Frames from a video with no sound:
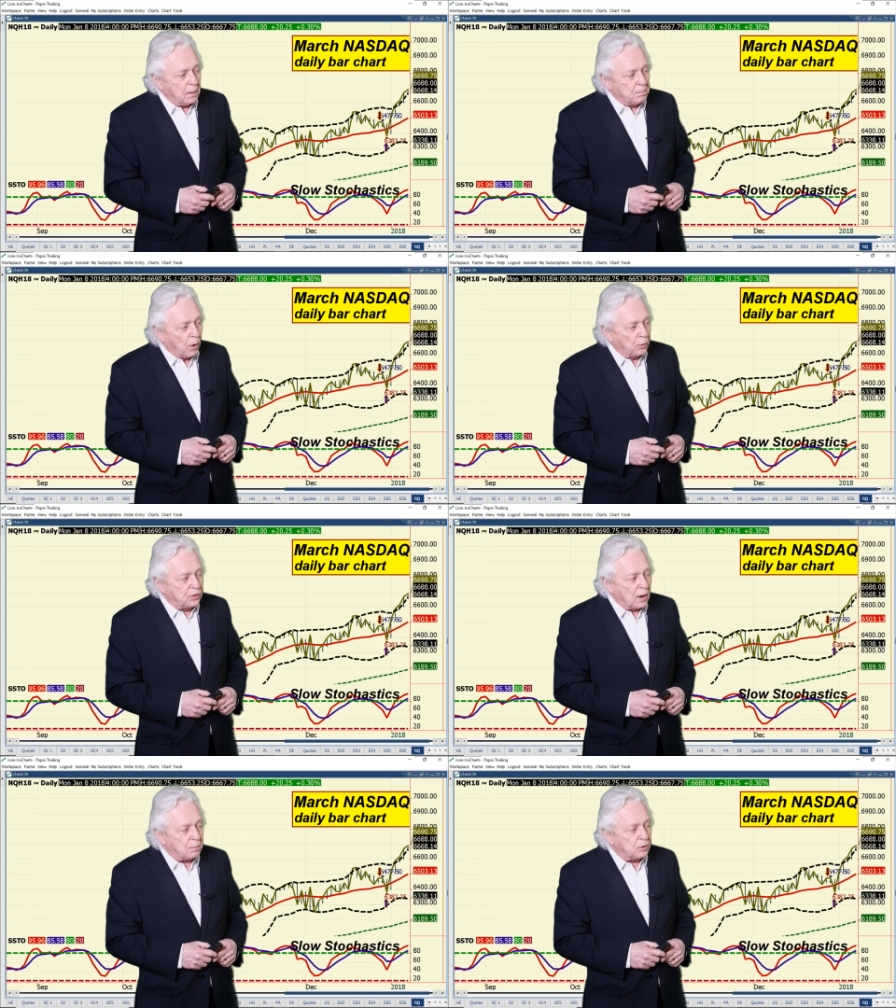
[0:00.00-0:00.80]
Both
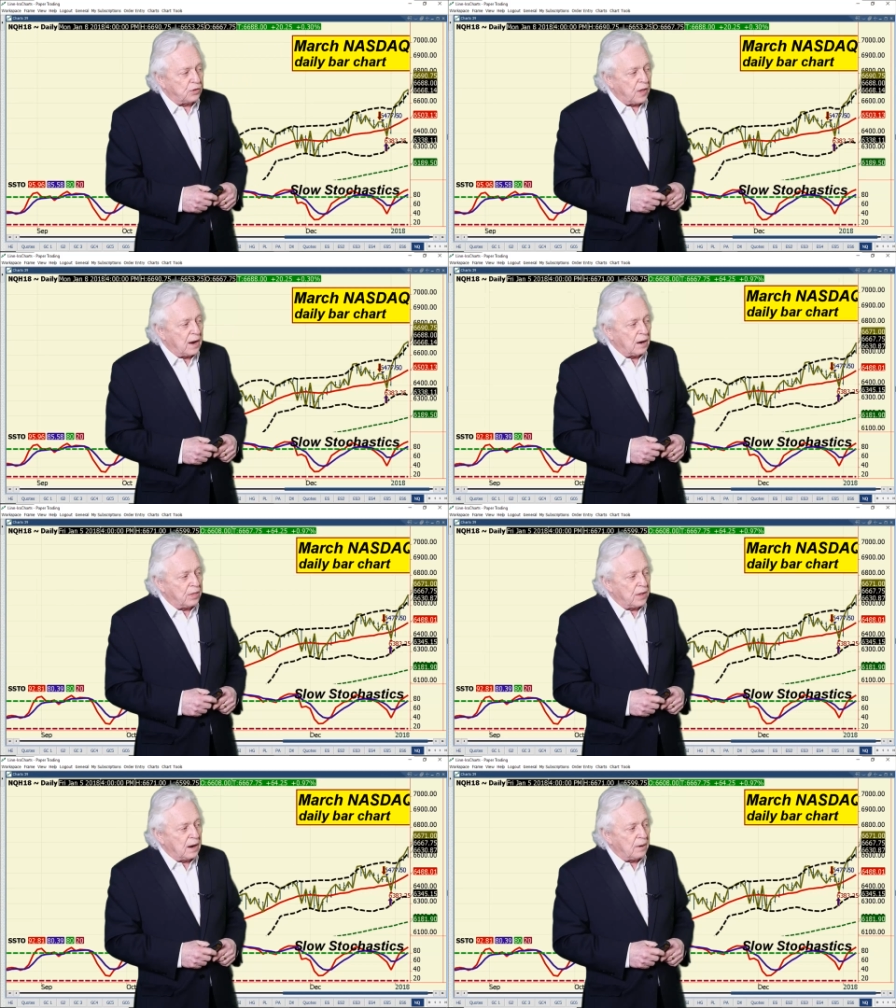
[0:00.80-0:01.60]
numbers there,
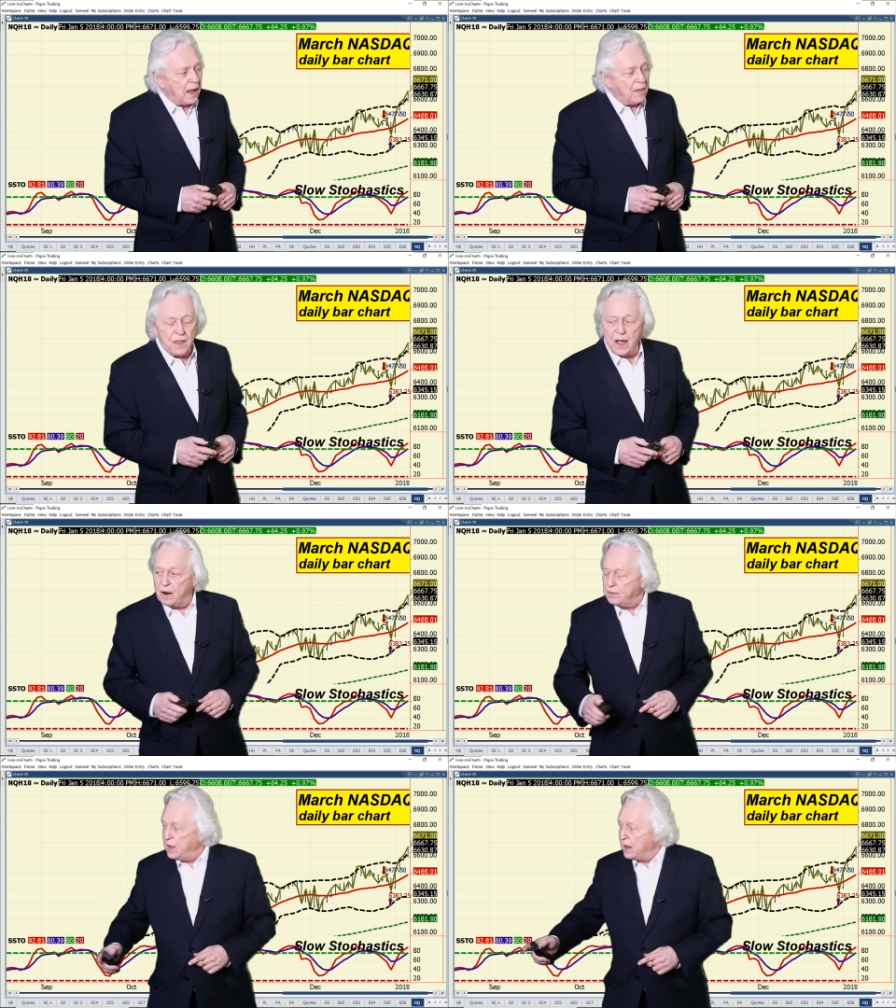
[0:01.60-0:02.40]
there, and
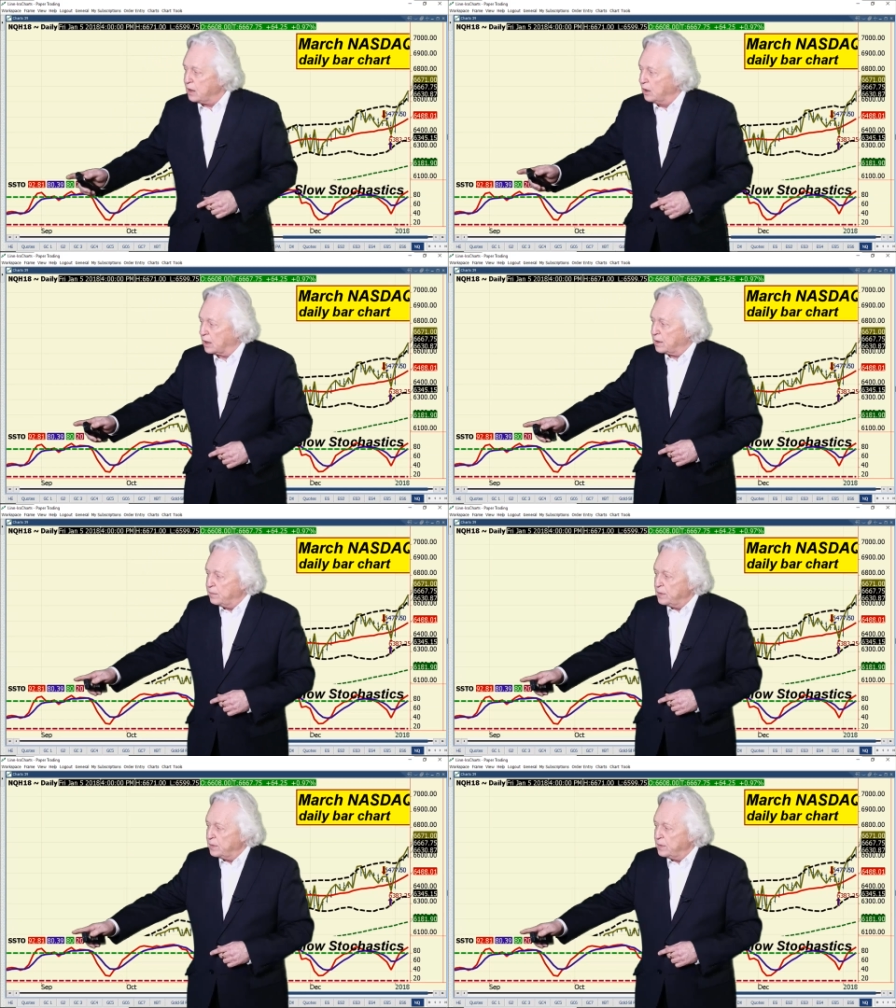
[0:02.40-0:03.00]
there. Take a look.